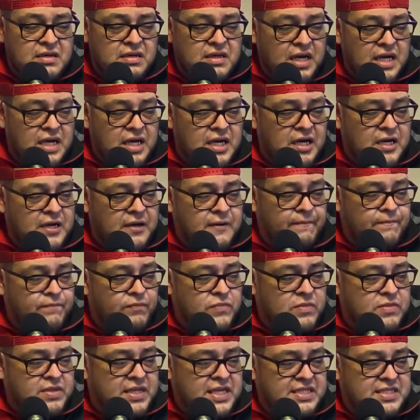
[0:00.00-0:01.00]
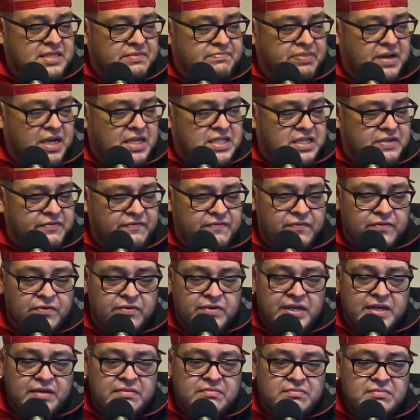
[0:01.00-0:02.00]
tested positive for
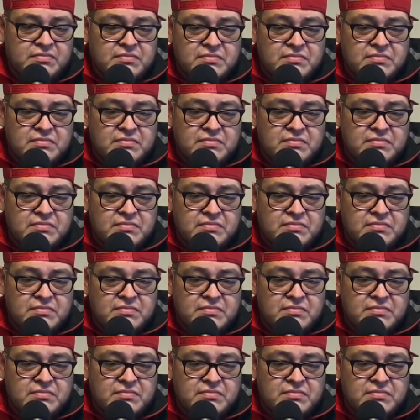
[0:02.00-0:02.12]
it.